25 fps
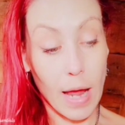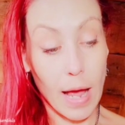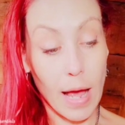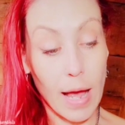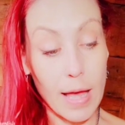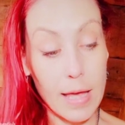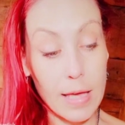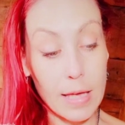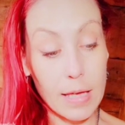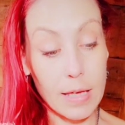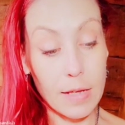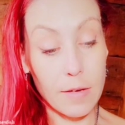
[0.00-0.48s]

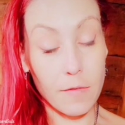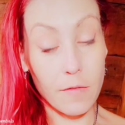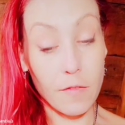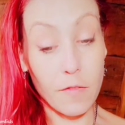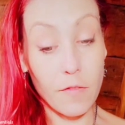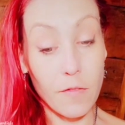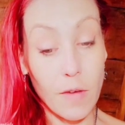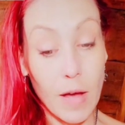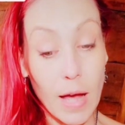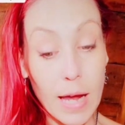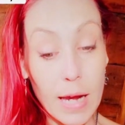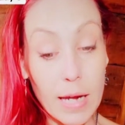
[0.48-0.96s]
I can
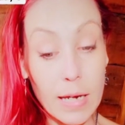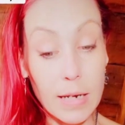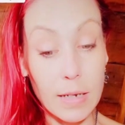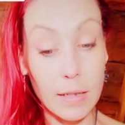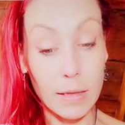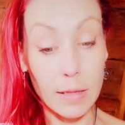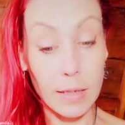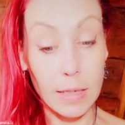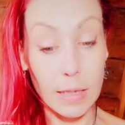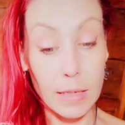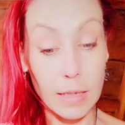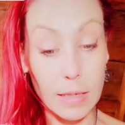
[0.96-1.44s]

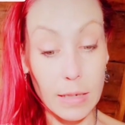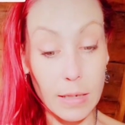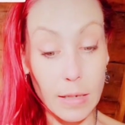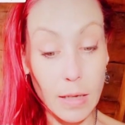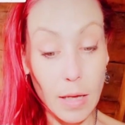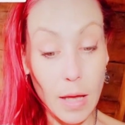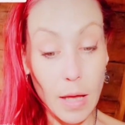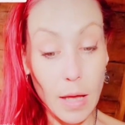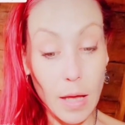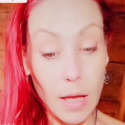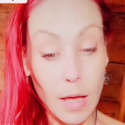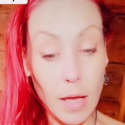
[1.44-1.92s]
finally
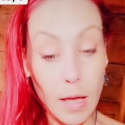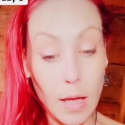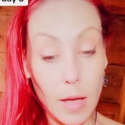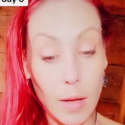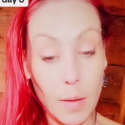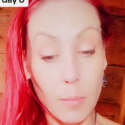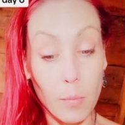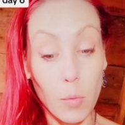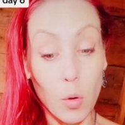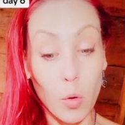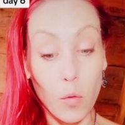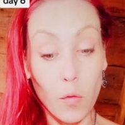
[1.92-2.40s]

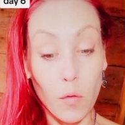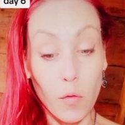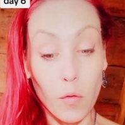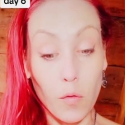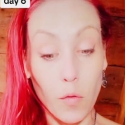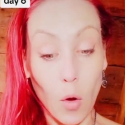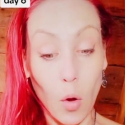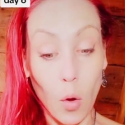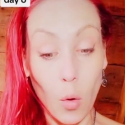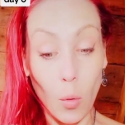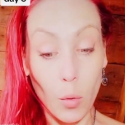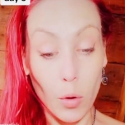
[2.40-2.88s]
move
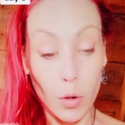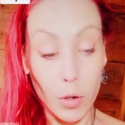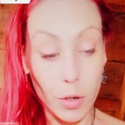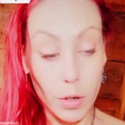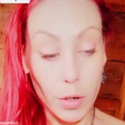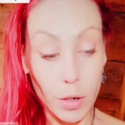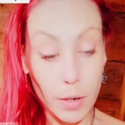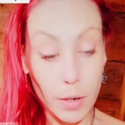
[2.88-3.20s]
forward.